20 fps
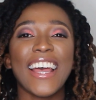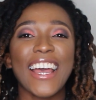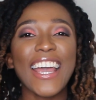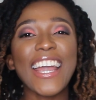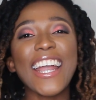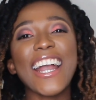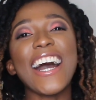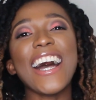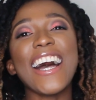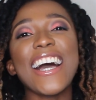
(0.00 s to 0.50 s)

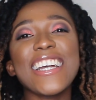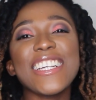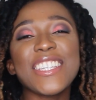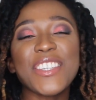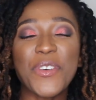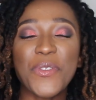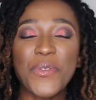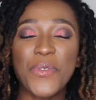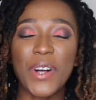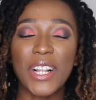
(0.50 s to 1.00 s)
Hey
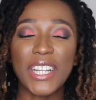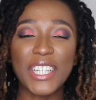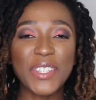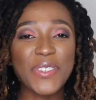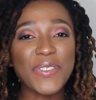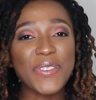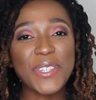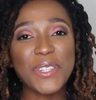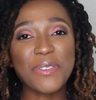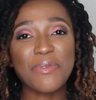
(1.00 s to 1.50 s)
guys,
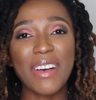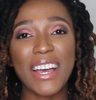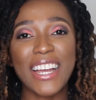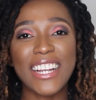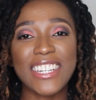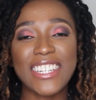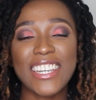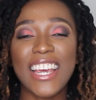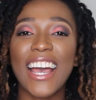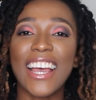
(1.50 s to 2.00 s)
welcome to
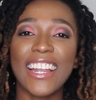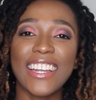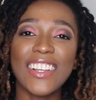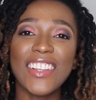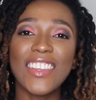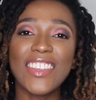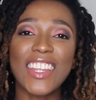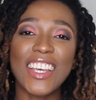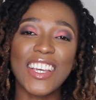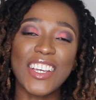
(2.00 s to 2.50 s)
my
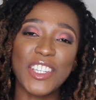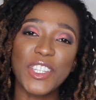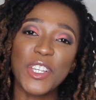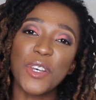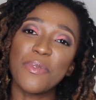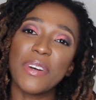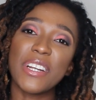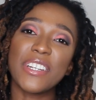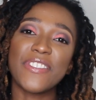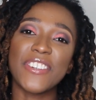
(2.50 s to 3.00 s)
channel. Thank you
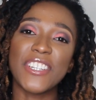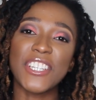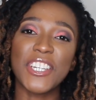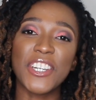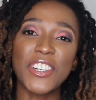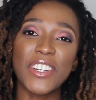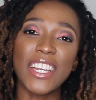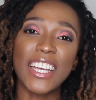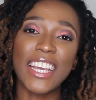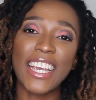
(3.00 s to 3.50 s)
so much for
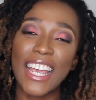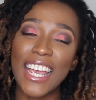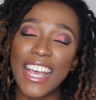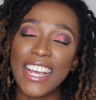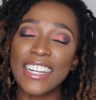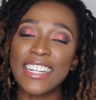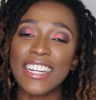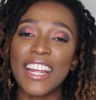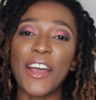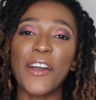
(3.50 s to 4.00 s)
tuning
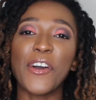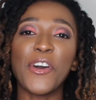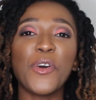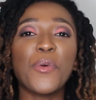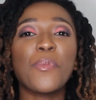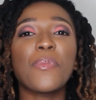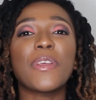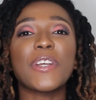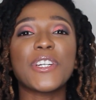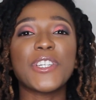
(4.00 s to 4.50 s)
in and I
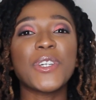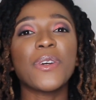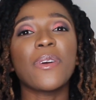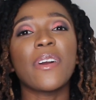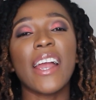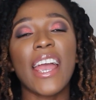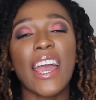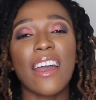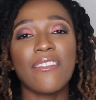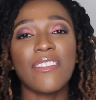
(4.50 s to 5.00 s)
hope that you
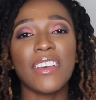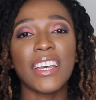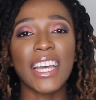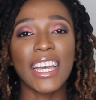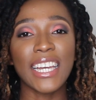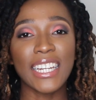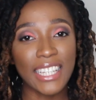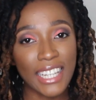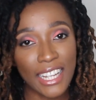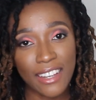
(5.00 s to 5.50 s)
are having
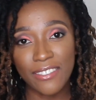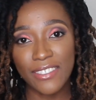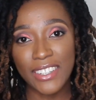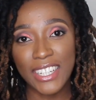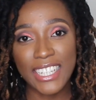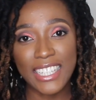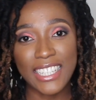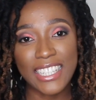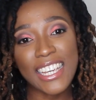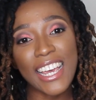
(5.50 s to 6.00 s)
a
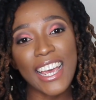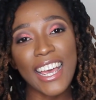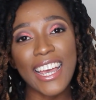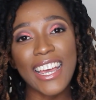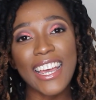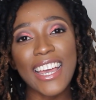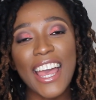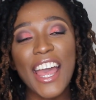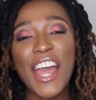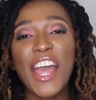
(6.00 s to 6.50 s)
lovely
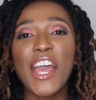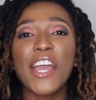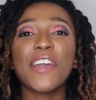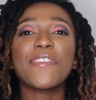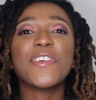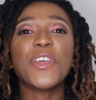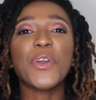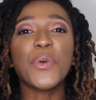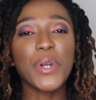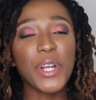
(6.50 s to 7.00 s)
day.
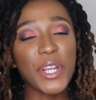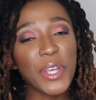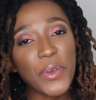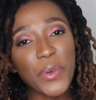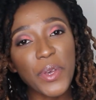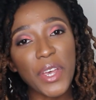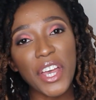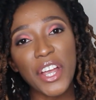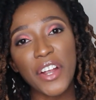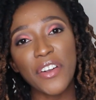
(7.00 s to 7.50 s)
If you are
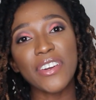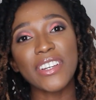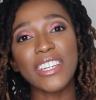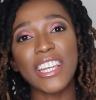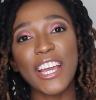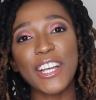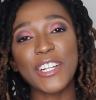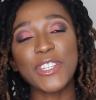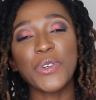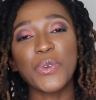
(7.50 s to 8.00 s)
new here, I'd
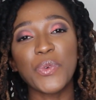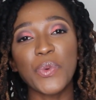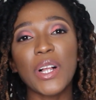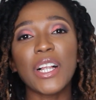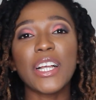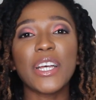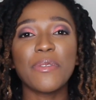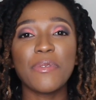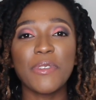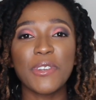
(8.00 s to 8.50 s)
like to
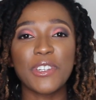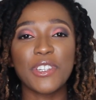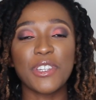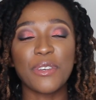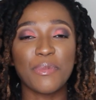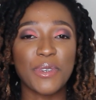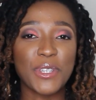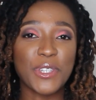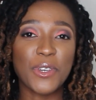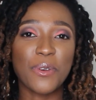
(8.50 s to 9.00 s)
welcome you to the
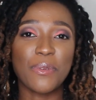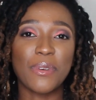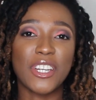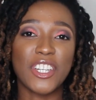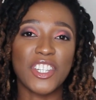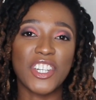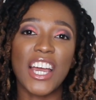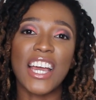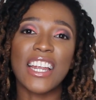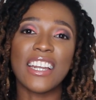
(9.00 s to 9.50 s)

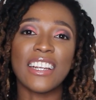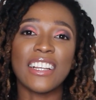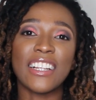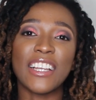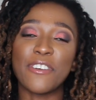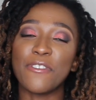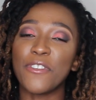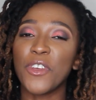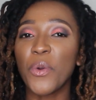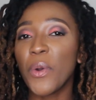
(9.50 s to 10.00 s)
Miscovich channel.
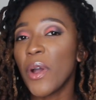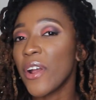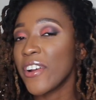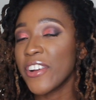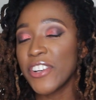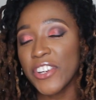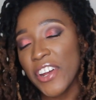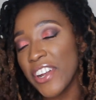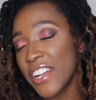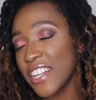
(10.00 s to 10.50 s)
If you are
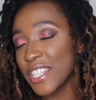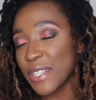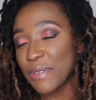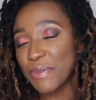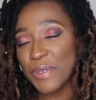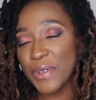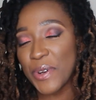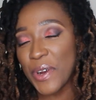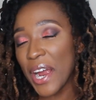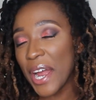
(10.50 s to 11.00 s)
a returning
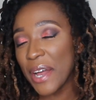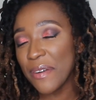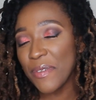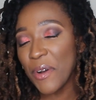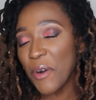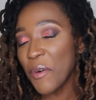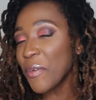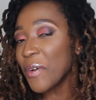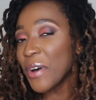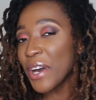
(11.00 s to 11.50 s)
subscriber,
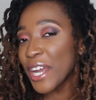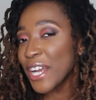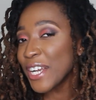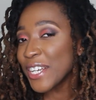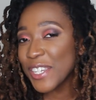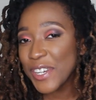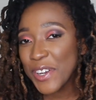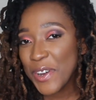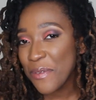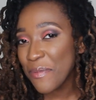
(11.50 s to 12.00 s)
what
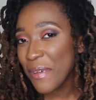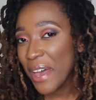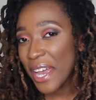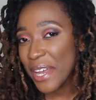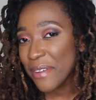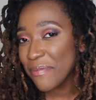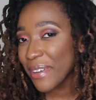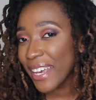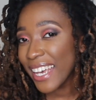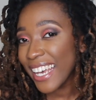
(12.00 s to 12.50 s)
it do,
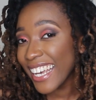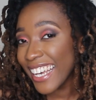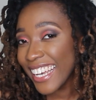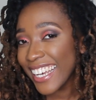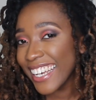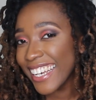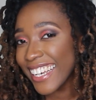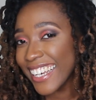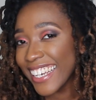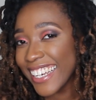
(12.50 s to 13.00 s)

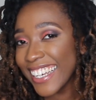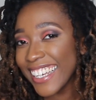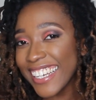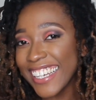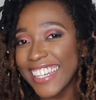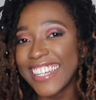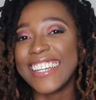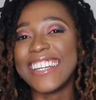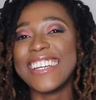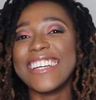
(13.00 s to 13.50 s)

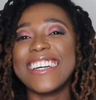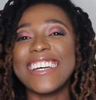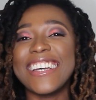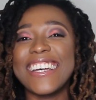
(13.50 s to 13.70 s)
baby?